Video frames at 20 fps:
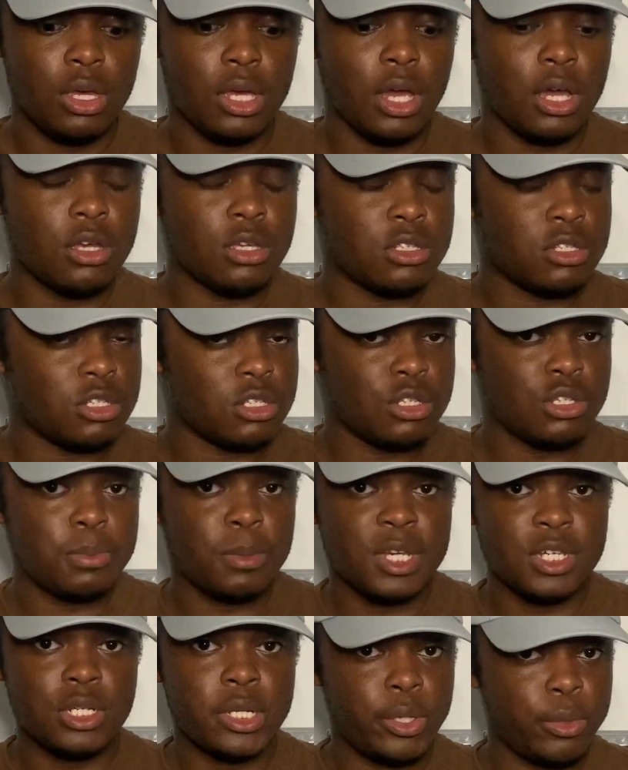and
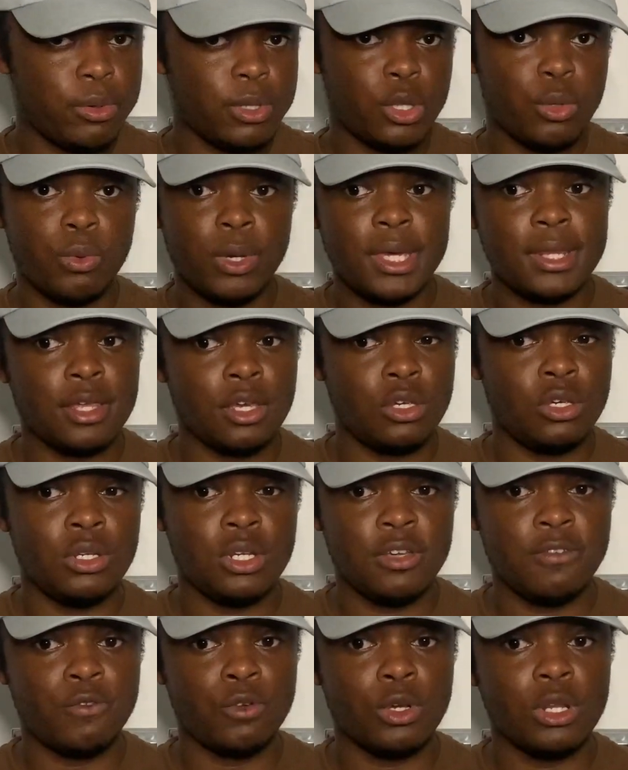especially with the way that you
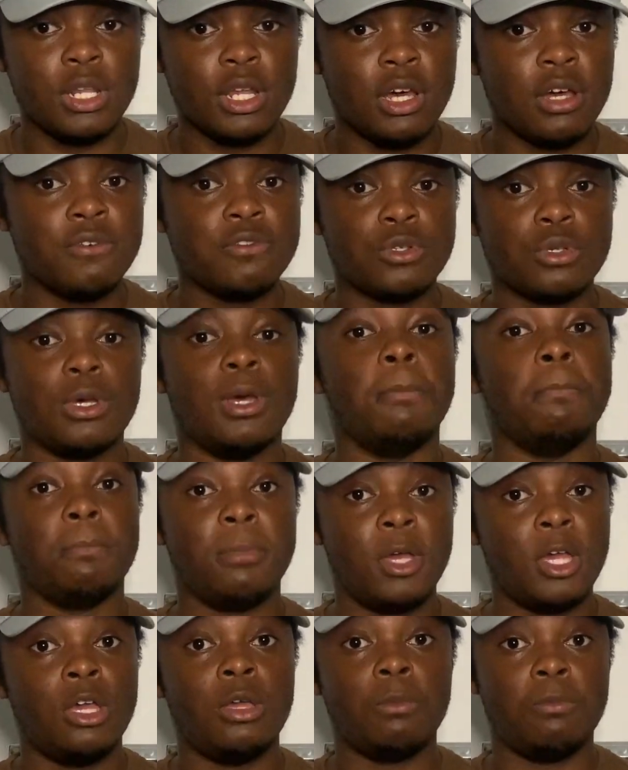live your life, so it
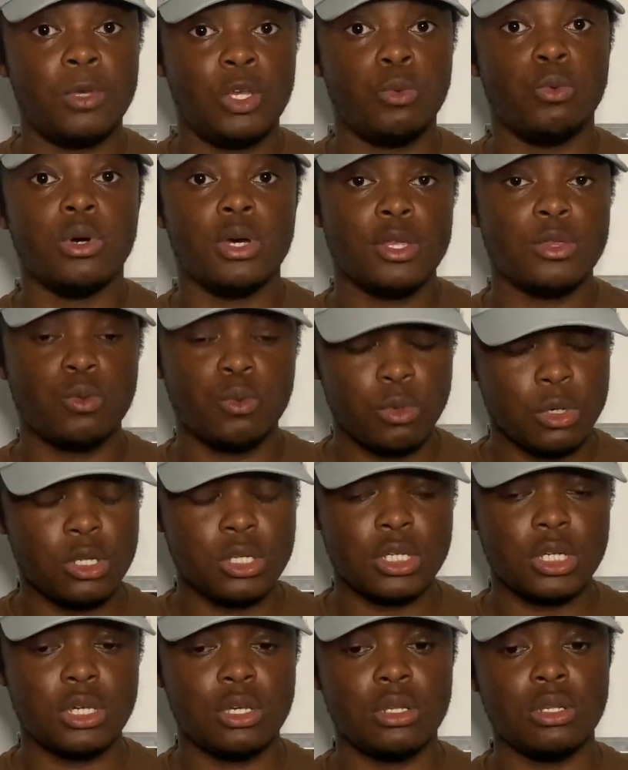may be worth
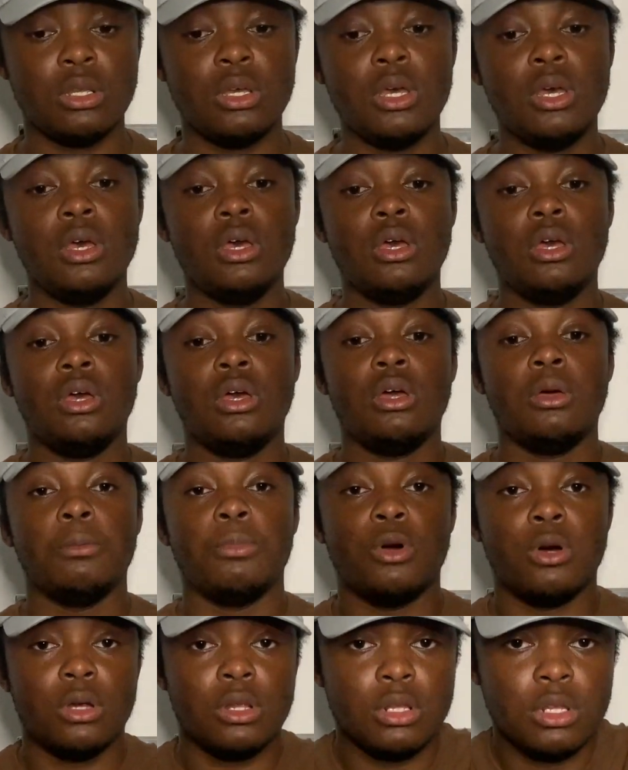watching.
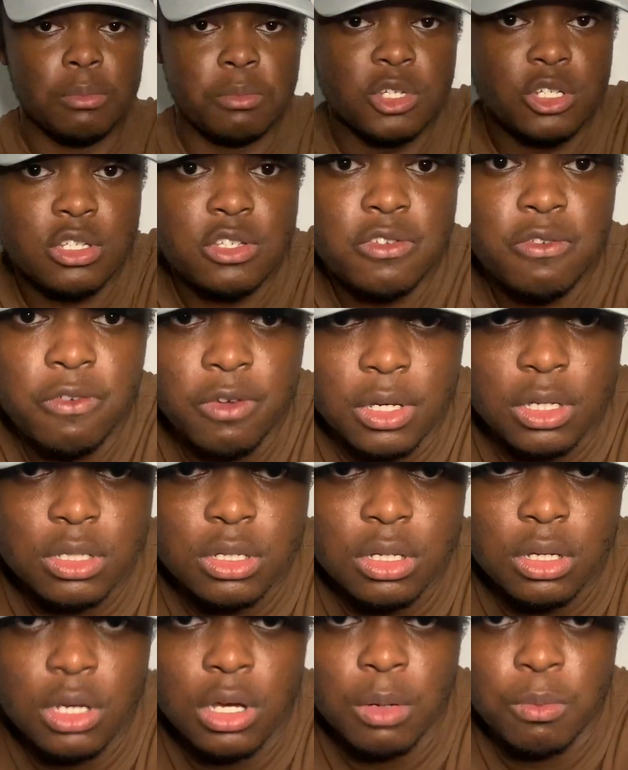But let me just fix the
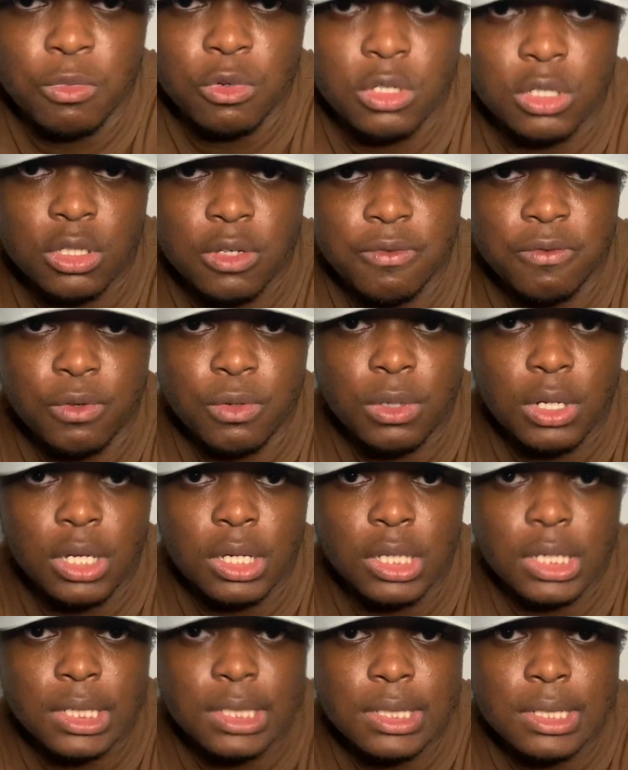camera because I feel like
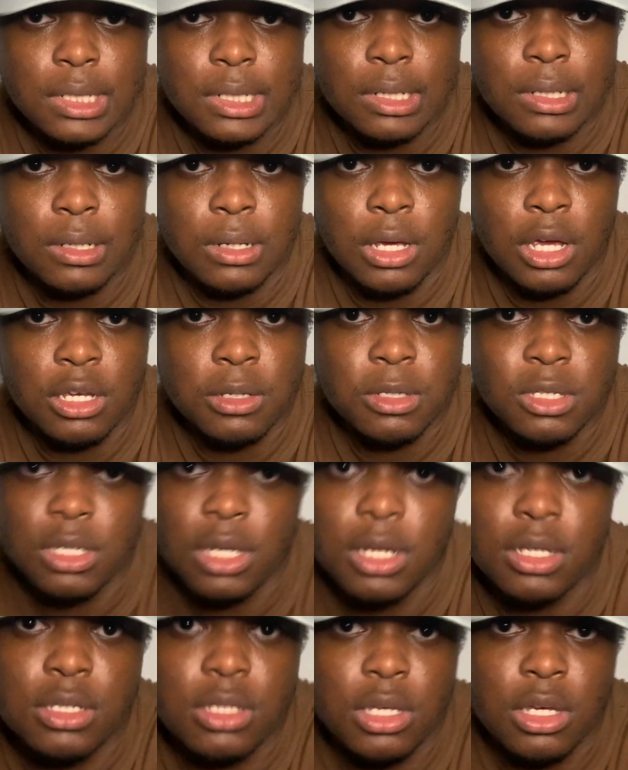it's not. I,
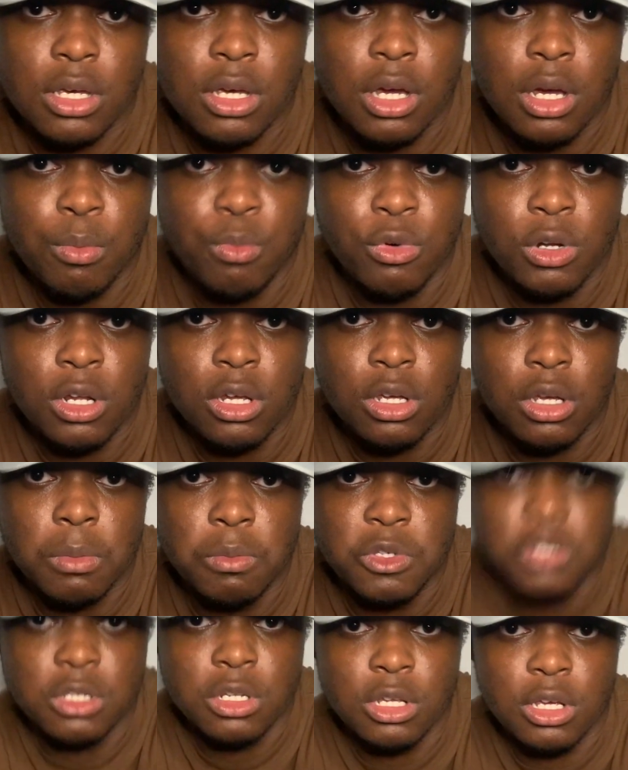I say camera like I'm
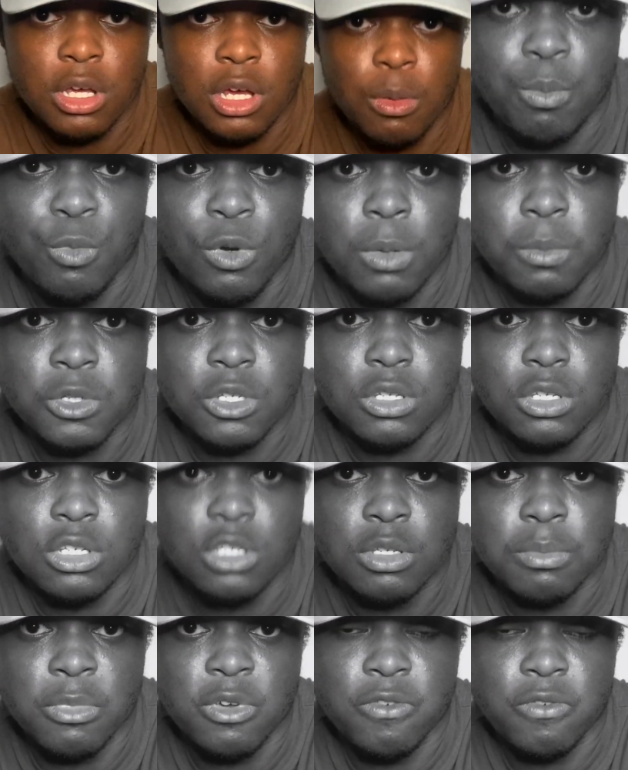using the camera, I'm just
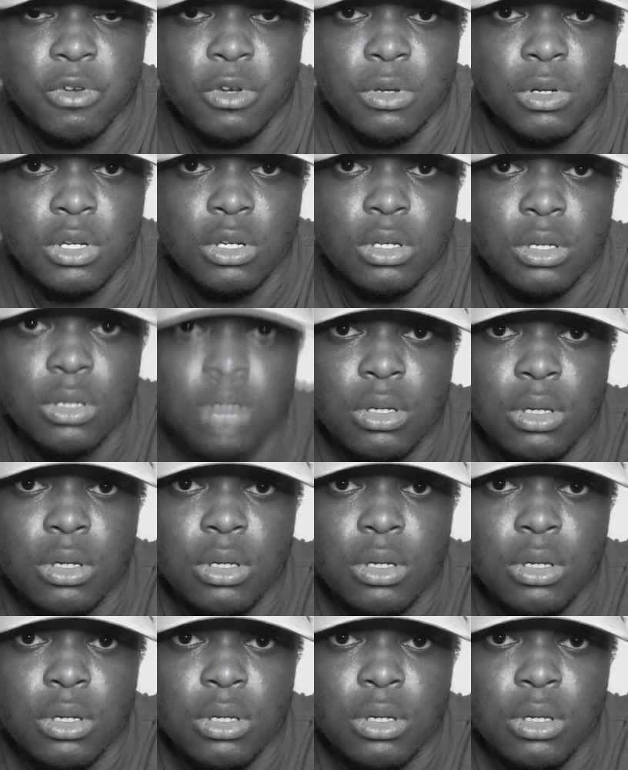using my phone here.